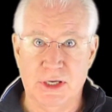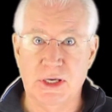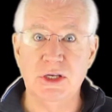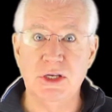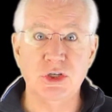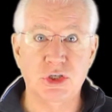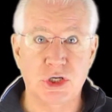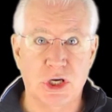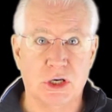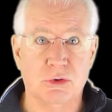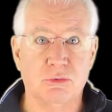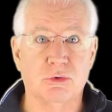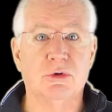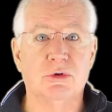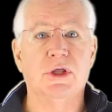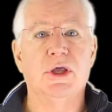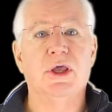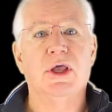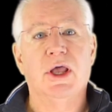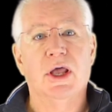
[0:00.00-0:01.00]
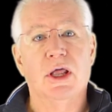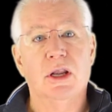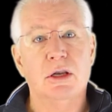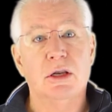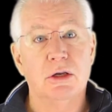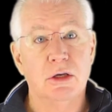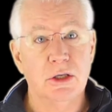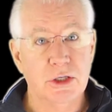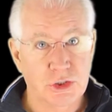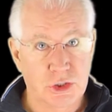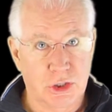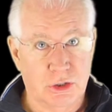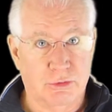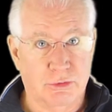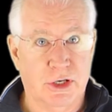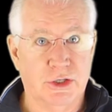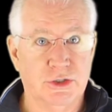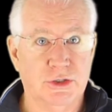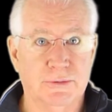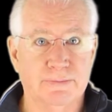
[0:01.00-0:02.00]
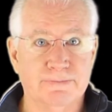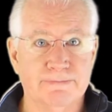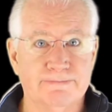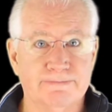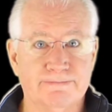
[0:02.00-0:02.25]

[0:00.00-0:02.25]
in general, lead generation.